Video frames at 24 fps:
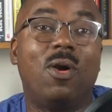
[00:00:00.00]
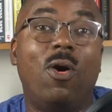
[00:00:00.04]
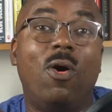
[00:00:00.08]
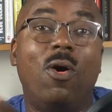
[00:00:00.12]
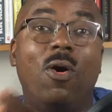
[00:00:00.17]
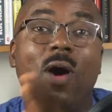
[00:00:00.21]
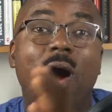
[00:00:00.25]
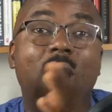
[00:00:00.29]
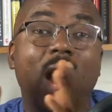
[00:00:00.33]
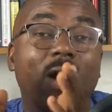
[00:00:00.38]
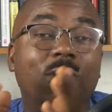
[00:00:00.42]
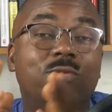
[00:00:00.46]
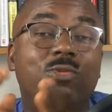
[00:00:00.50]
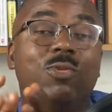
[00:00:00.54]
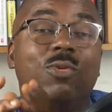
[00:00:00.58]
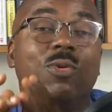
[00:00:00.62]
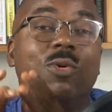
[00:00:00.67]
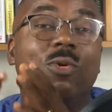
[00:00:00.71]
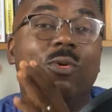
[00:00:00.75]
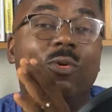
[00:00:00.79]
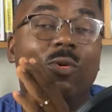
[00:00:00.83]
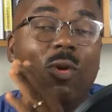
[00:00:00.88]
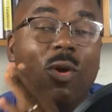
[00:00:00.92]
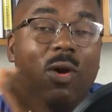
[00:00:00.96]
or how
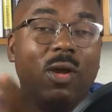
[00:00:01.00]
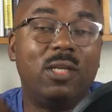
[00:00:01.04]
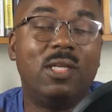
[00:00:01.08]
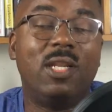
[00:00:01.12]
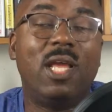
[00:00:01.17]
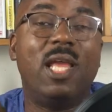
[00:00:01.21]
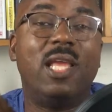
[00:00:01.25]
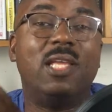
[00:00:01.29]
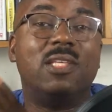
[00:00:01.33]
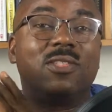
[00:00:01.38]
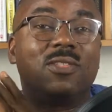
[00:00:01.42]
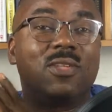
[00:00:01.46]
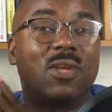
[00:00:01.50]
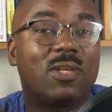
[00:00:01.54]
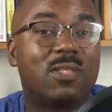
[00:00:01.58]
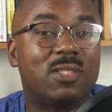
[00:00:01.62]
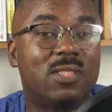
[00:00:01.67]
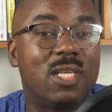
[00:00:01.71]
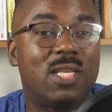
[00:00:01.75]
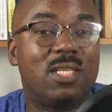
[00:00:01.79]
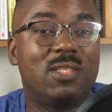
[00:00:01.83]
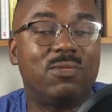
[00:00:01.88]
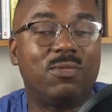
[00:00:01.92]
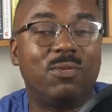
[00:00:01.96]
to run a
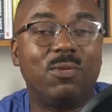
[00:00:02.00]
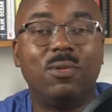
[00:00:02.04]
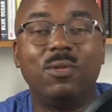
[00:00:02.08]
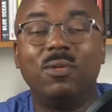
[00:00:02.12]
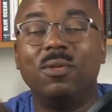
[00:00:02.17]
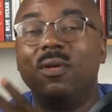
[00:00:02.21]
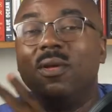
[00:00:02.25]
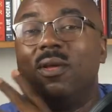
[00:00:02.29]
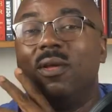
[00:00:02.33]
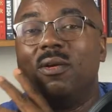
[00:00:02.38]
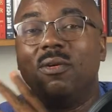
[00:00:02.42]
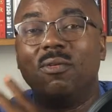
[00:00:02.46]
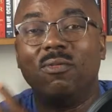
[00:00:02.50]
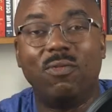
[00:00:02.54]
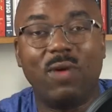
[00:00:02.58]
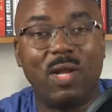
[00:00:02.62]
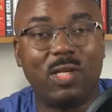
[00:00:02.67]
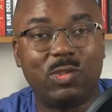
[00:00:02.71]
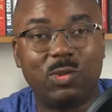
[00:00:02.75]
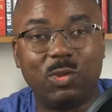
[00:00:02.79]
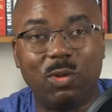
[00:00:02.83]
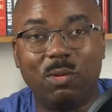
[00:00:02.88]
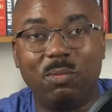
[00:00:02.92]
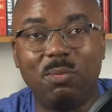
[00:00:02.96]
successful
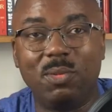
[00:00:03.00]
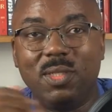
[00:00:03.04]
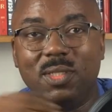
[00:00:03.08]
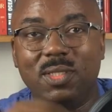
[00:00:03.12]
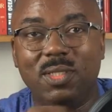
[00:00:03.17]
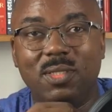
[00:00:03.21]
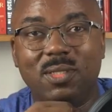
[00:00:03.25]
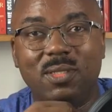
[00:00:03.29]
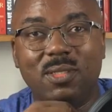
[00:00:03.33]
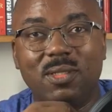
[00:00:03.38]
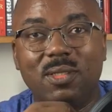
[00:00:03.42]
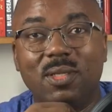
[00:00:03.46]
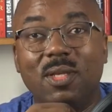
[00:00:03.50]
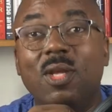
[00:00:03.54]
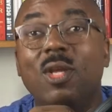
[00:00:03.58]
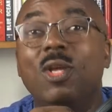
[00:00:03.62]
virtual meeting.